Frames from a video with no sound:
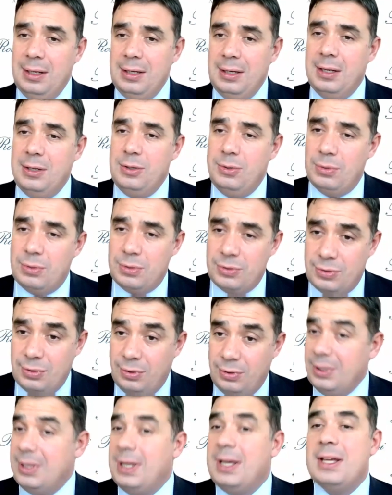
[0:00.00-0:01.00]
and in the
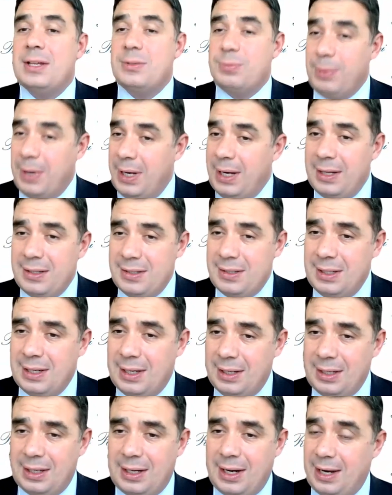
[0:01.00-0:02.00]
Eurozone, as well as
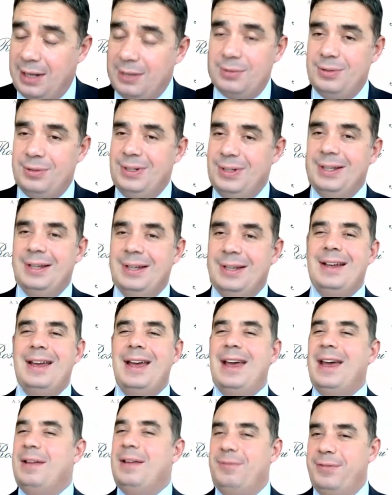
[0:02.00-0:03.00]
in other countries.
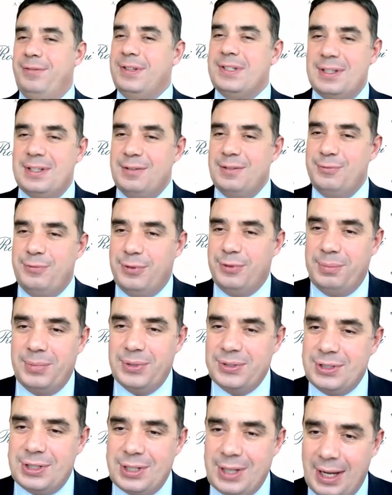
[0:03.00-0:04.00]
And first and
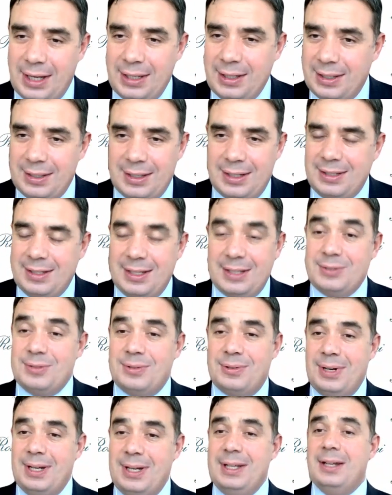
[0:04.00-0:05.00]
foremost, China, that
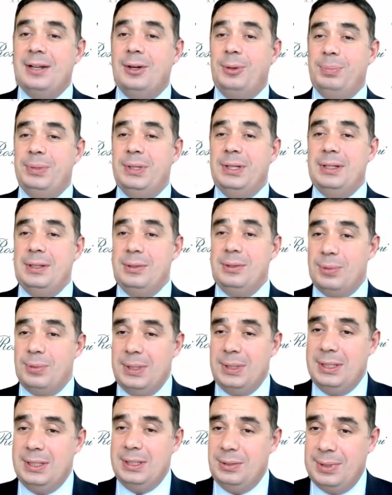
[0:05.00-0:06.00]
has already adopted in
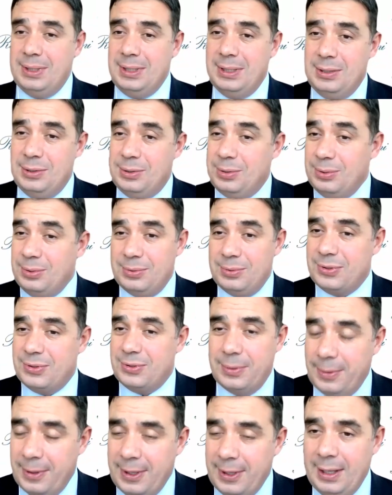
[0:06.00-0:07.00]
2022.
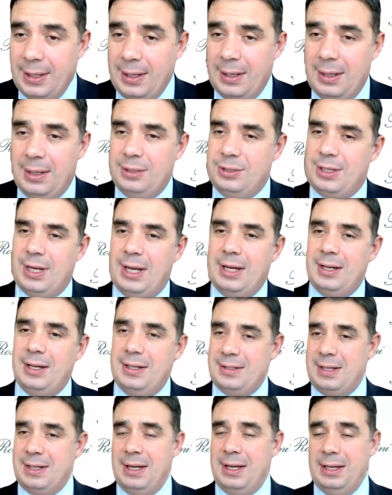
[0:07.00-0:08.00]
So
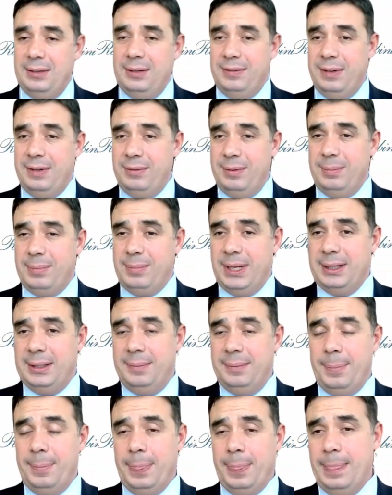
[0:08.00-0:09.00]
China is ahead of
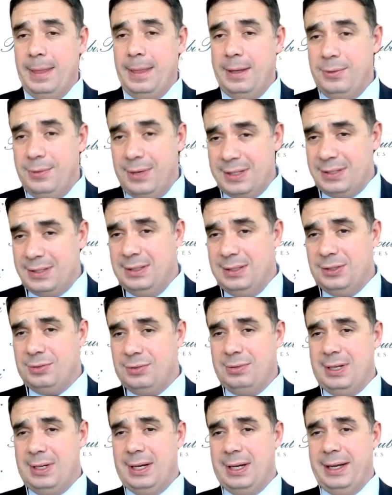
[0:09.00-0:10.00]
everybody. The US
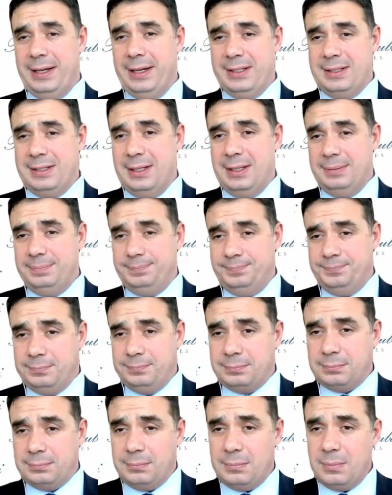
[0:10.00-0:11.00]
needs to realize that